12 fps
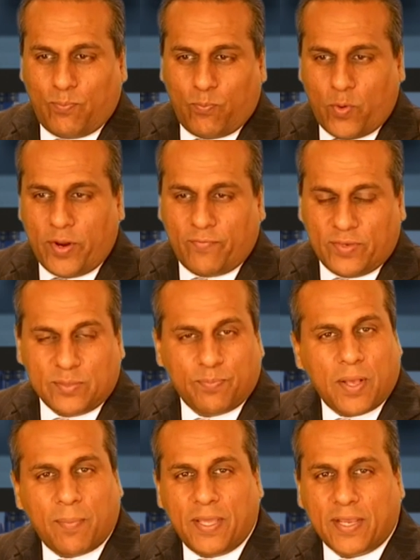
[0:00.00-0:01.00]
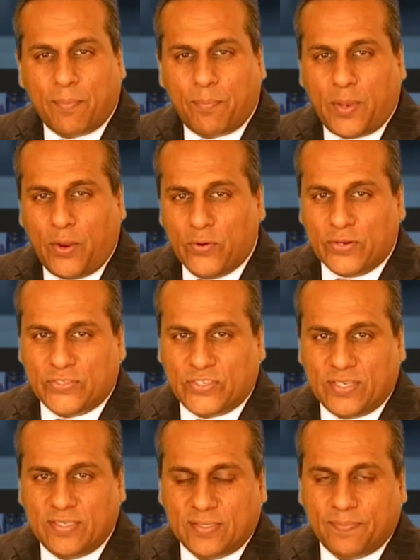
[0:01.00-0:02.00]
one of his public
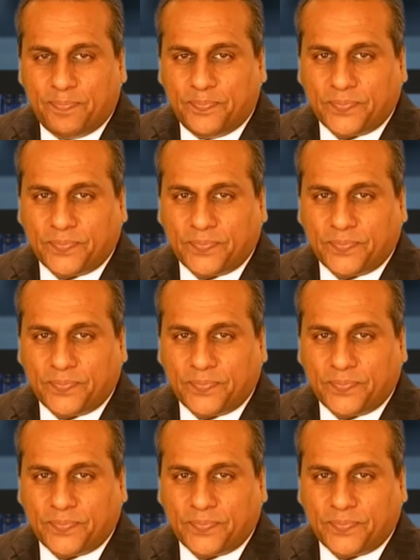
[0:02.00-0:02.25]
appearances,